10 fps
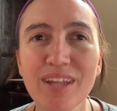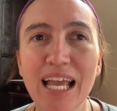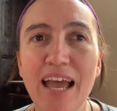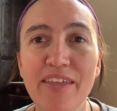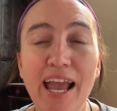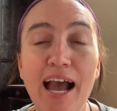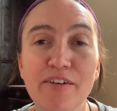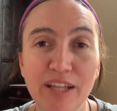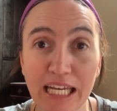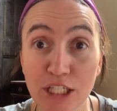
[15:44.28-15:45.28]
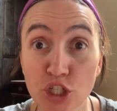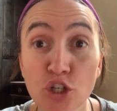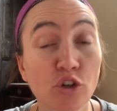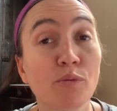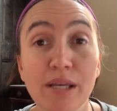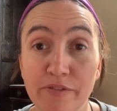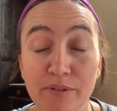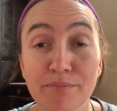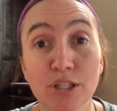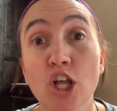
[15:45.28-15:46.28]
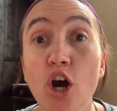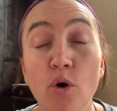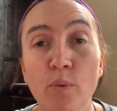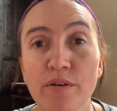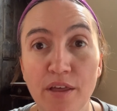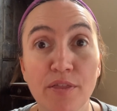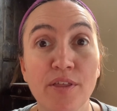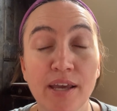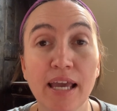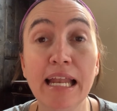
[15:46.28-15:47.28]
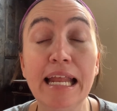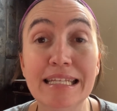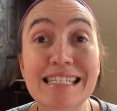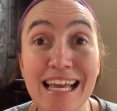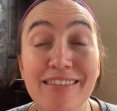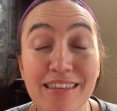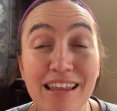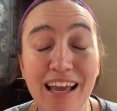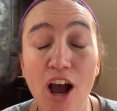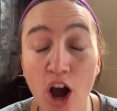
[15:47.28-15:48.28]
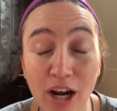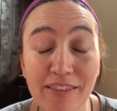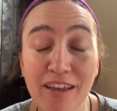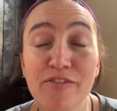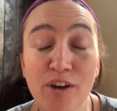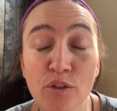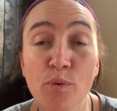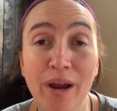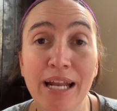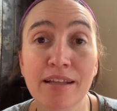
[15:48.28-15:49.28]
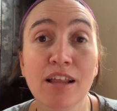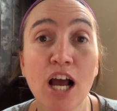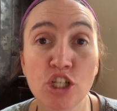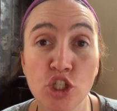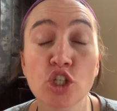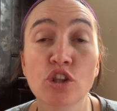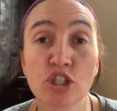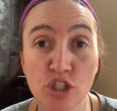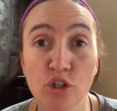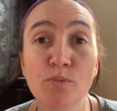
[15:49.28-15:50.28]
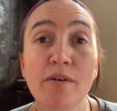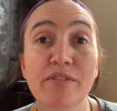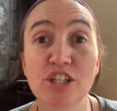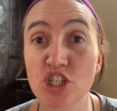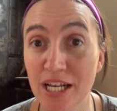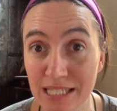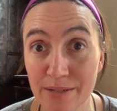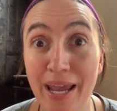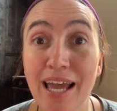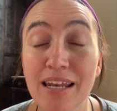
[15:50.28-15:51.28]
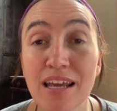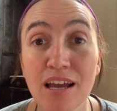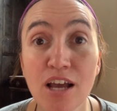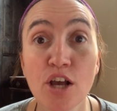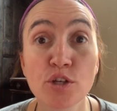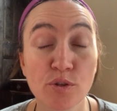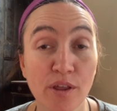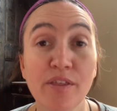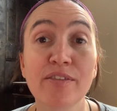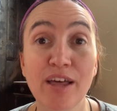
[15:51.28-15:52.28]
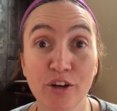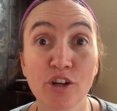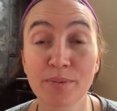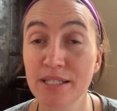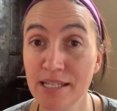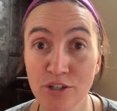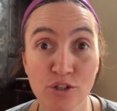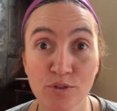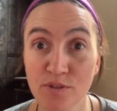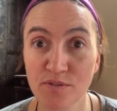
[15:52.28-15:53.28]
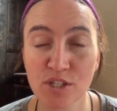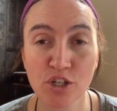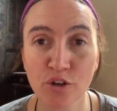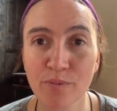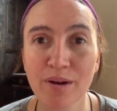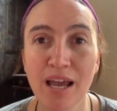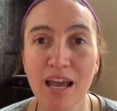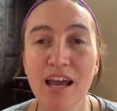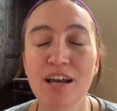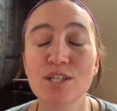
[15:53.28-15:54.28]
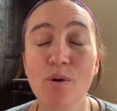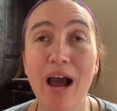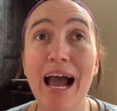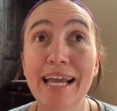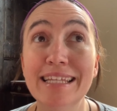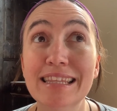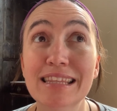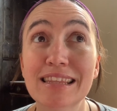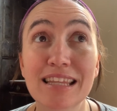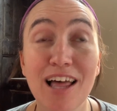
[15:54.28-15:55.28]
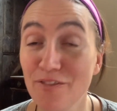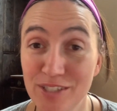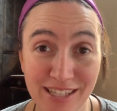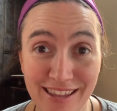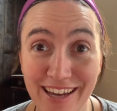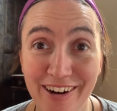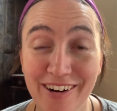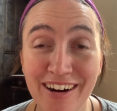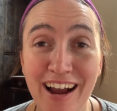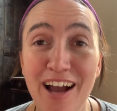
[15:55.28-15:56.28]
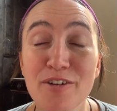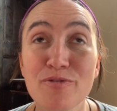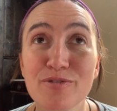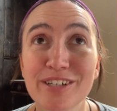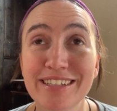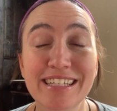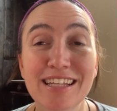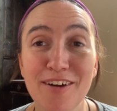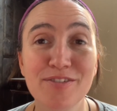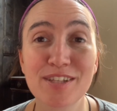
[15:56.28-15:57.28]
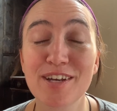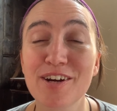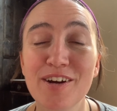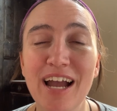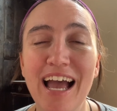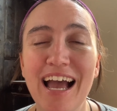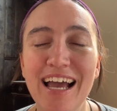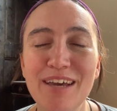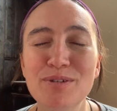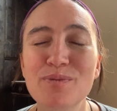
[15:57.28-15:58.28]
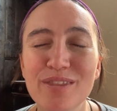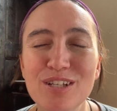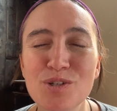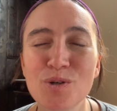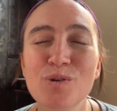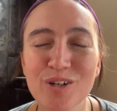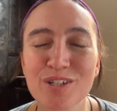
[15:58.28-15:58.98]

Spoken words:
And they have like a tomb even below where they think, and it said on it, they found the writing, the tomb of the just man. So they think that could have been St. Joseph's tomb. So I loved it there. I really loved it there. It was with a tour.